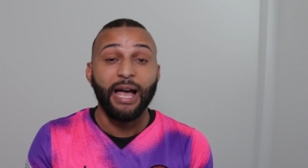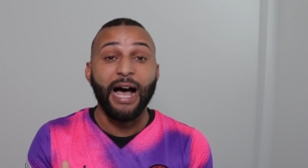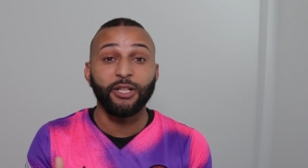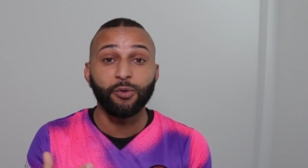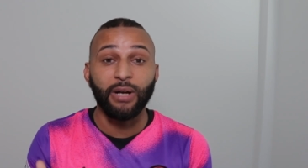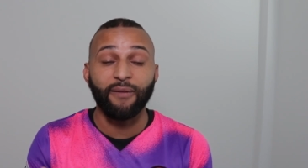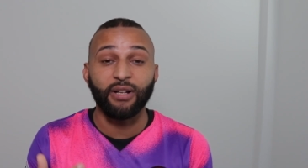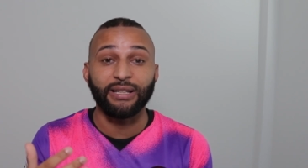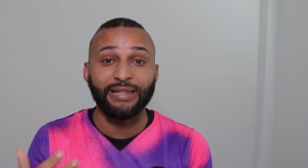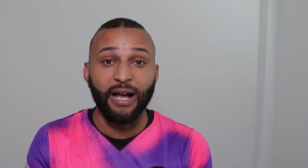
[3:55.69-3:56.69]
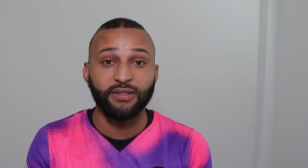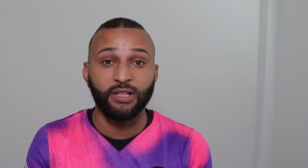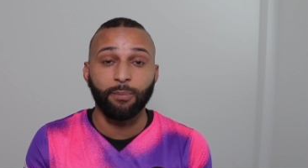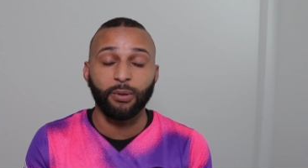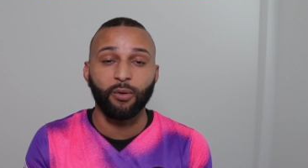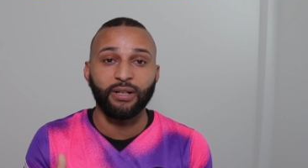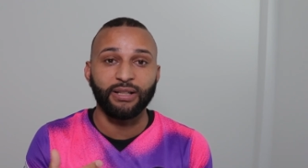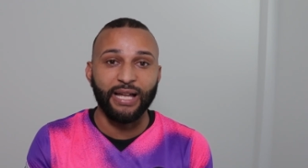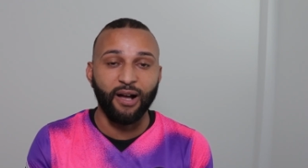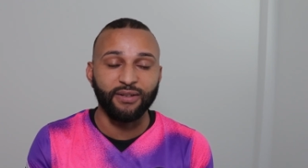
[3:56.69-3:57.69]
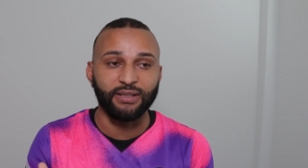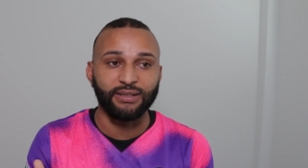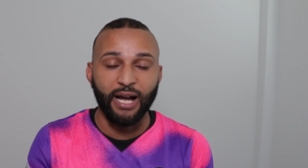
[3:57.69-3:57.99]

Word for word: I do have 1,000 upload and 1,000